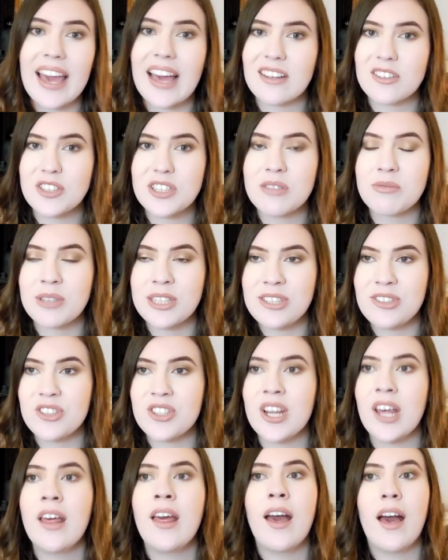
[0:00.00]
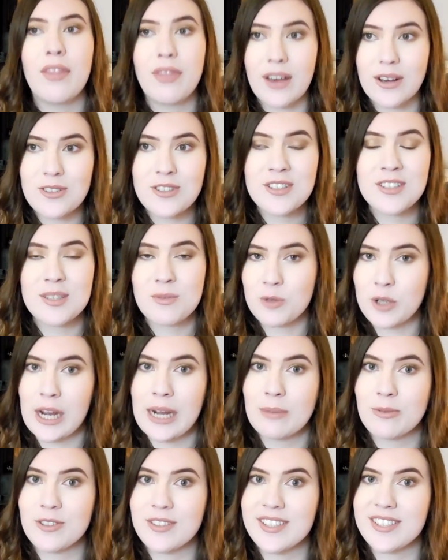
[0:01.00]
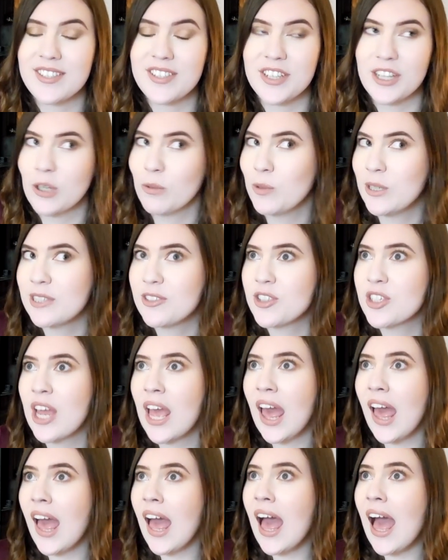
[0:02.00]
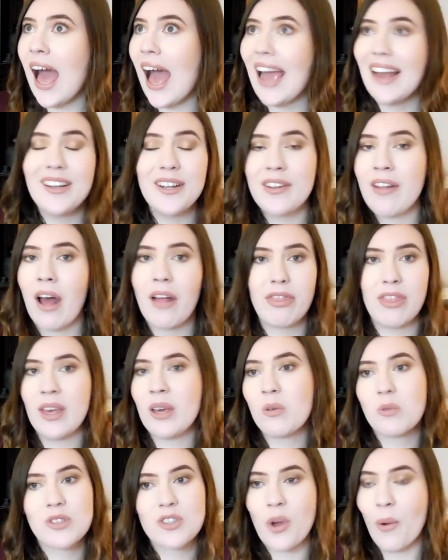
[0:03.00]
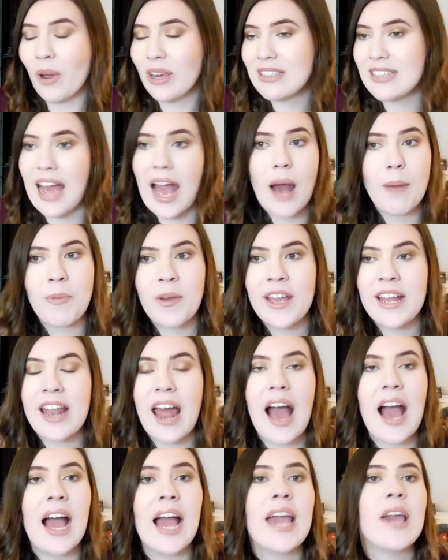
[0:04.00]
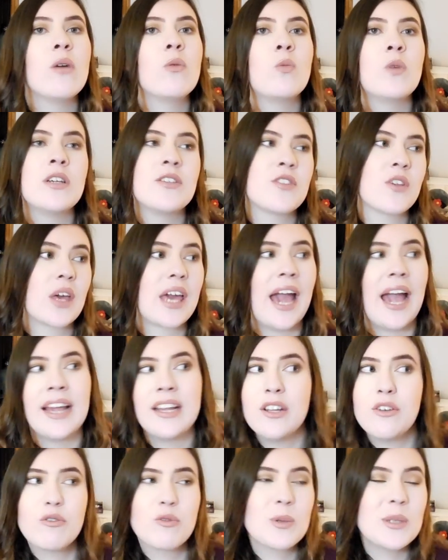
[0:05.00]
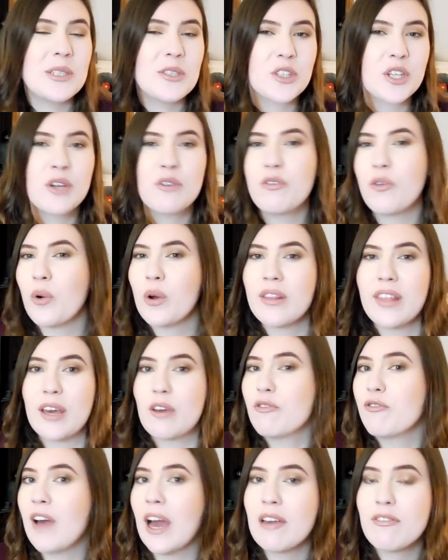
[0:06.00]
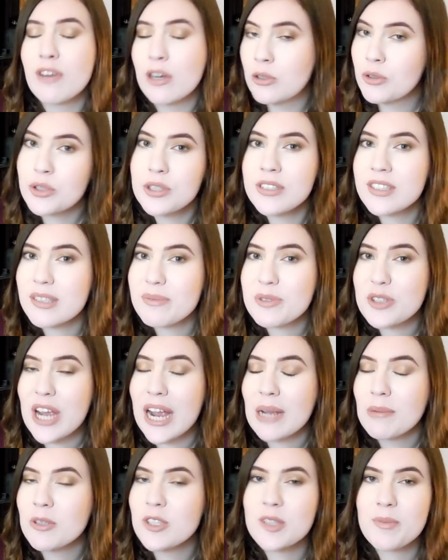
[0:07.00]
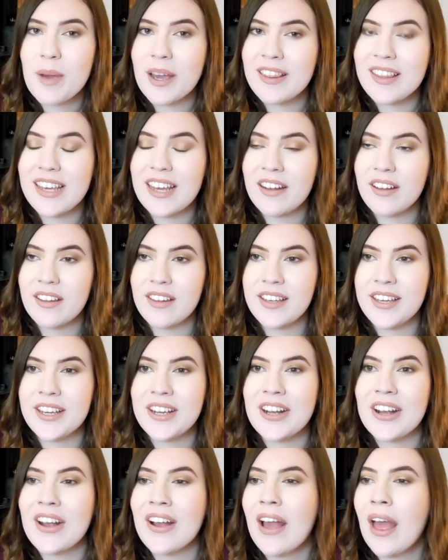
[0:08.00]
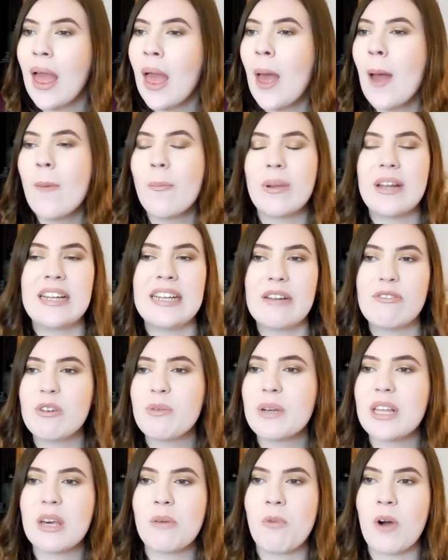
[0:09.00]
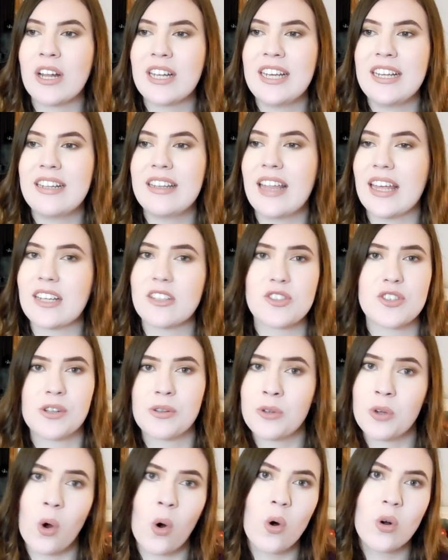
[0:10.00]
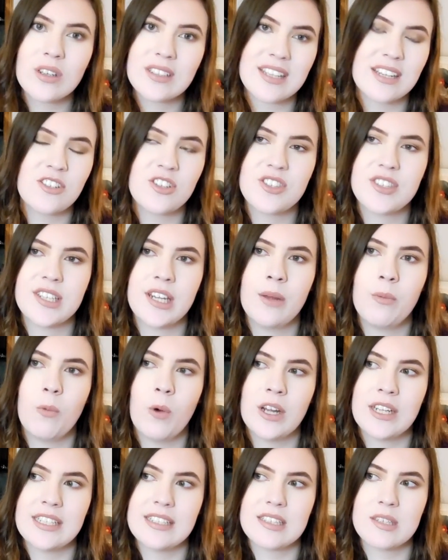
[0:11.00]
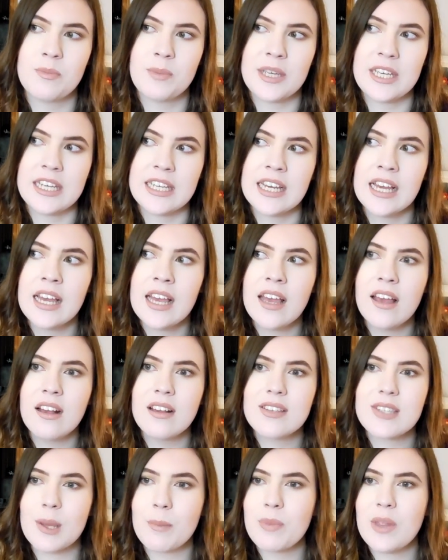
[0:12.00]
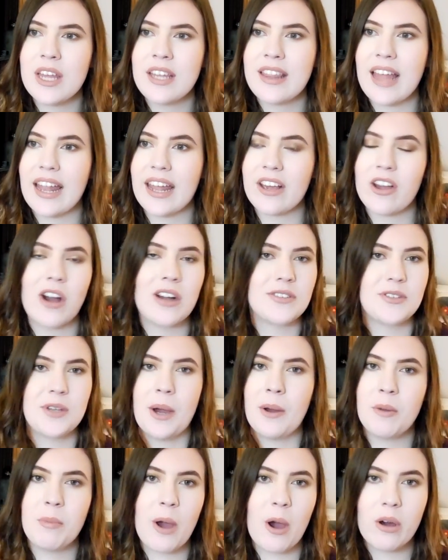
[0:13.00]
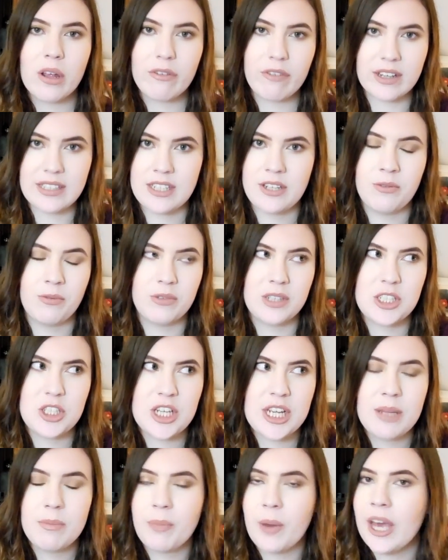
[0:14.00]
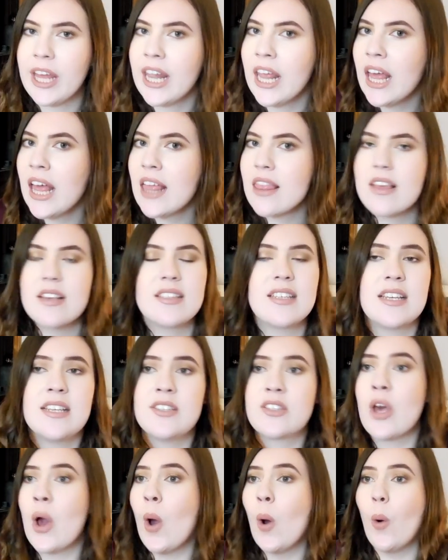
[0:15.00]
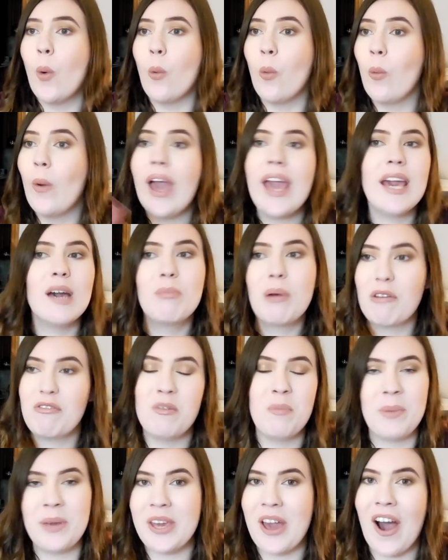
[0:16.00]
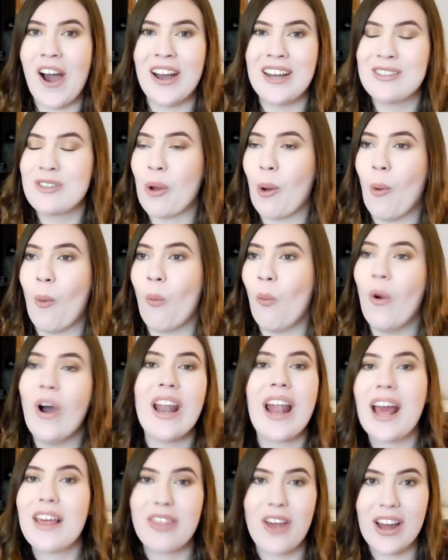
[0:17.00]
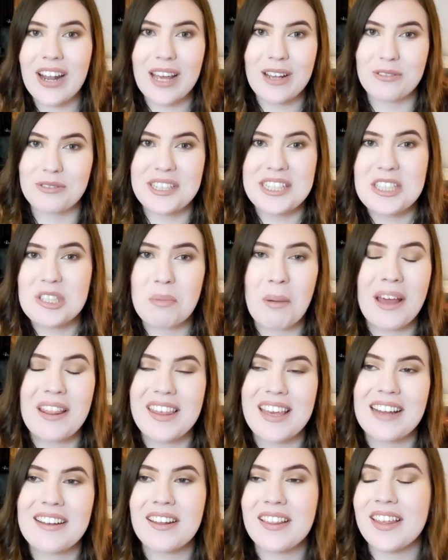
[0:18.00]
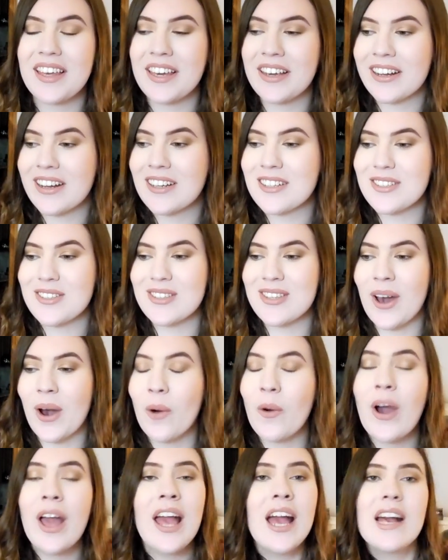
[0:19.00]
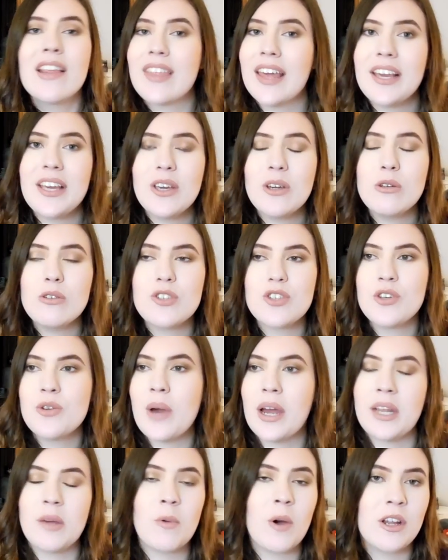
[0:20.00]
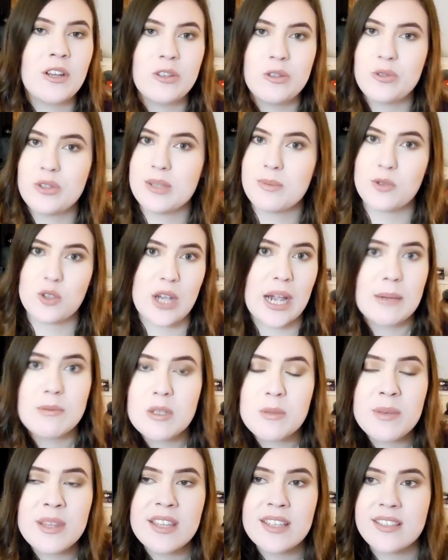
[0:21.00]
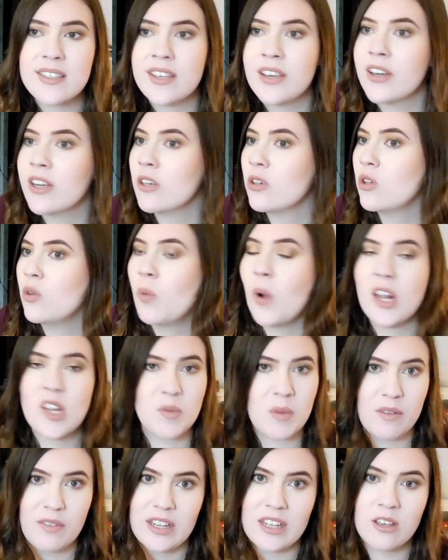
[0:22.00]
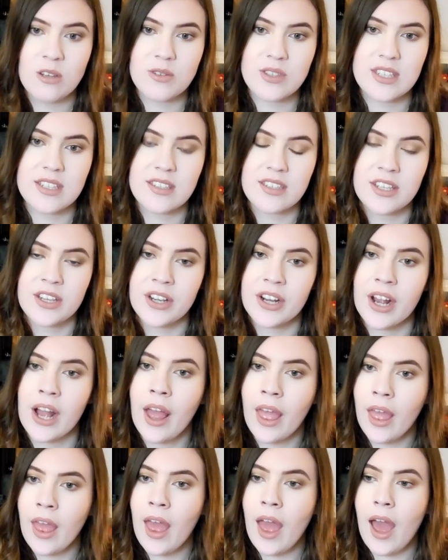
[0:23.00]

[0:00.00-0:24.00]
I actually reached 1,000 subscribers this year, which I did not think was going to happen. I was kind of reaching for like 500 subscribers by the end of the year, but I never really wanted like a certain goal because I just didn't want it to be something that I got down about if I didn't reach it. But this is way above and beyond what I thought I'd reach by the end of the year. So thank you to anyone who subscribed to me this year, who watched my videos this year.